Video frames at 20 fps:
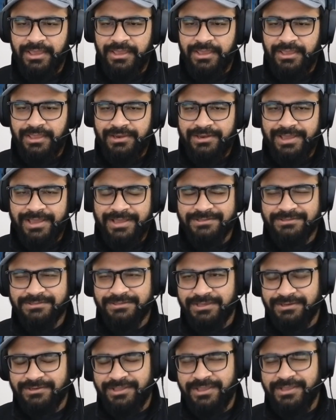
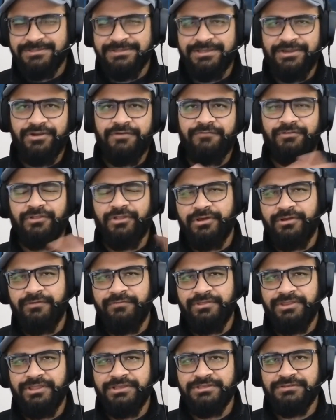It takes care of a lot of
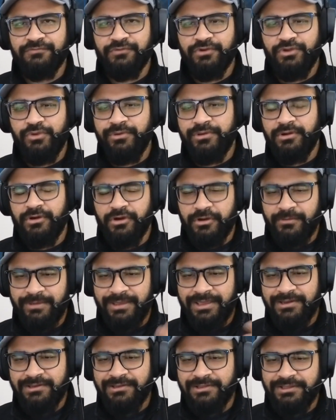the things for you. It
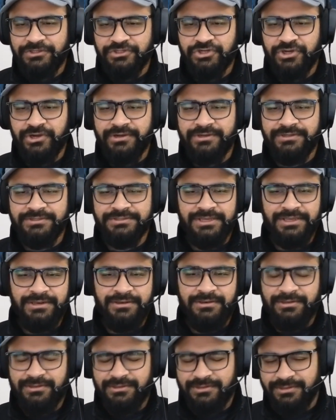automatically chunks,
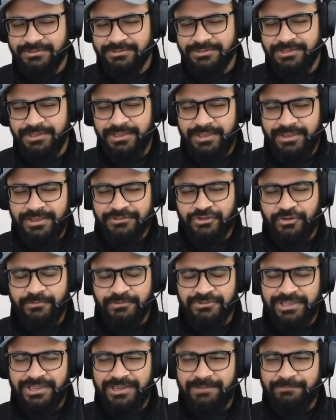and it's
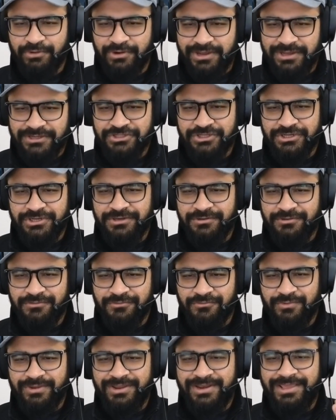almost like a production
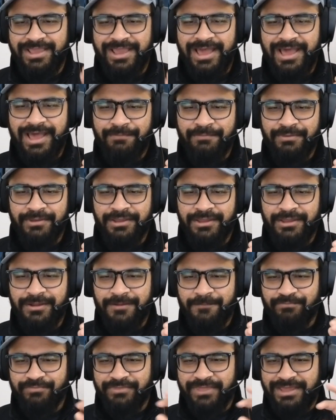ready app
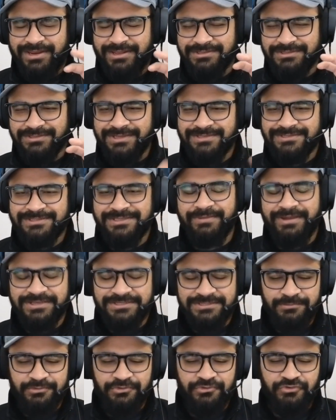that is
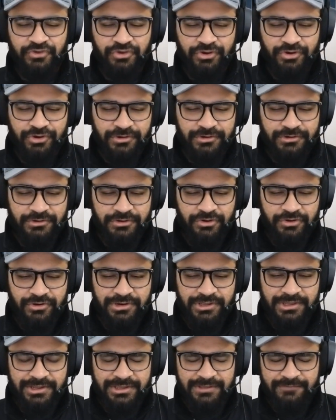customizable to your
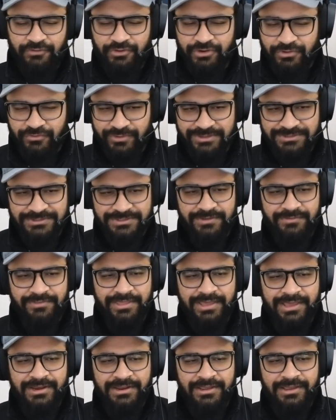data. If you're interested in
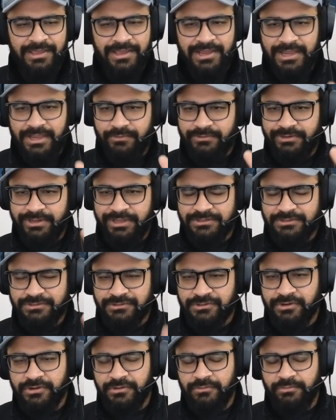that, I would get
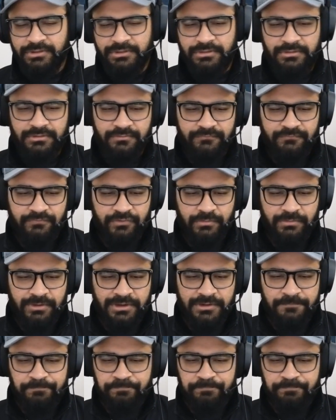started with Verba.